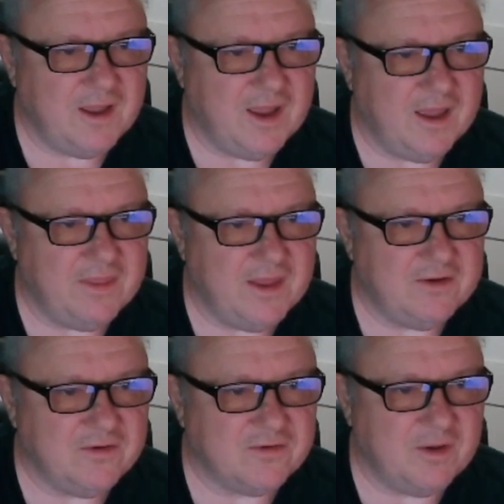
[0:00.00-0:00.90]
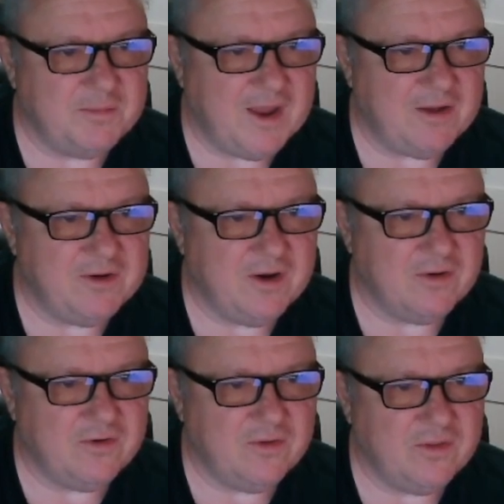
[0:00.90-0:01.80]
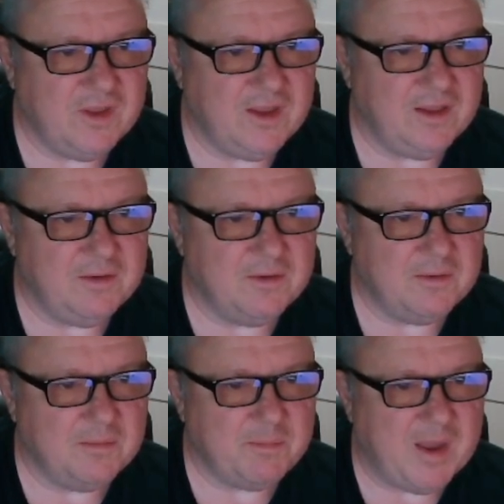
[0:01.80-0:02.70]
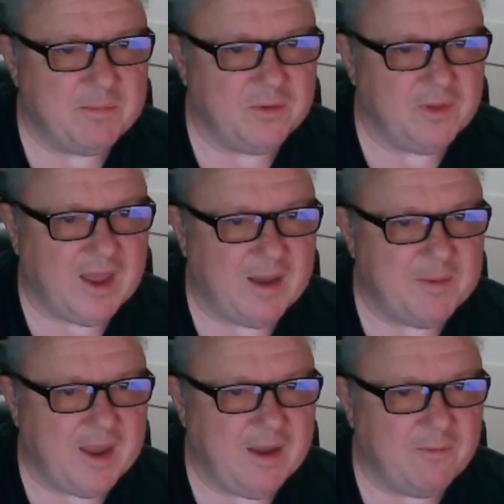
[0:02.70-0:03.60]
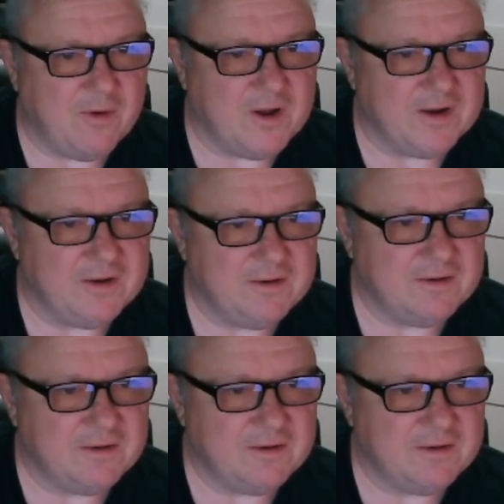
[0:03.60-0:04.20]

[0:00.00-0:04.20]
and then just come down here to the Bambu Lab A1.